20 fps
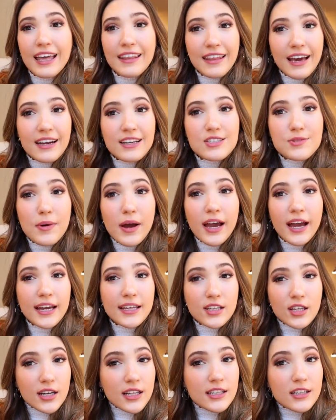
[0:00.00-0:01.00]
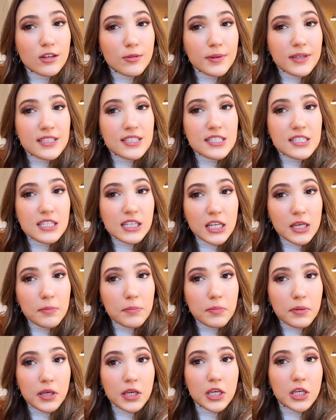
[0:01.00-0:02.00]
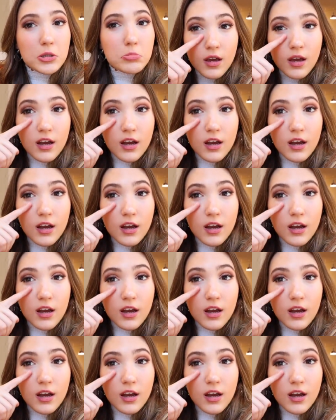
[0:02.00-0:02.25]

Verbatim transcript: And that is why I look a little bit sleepy.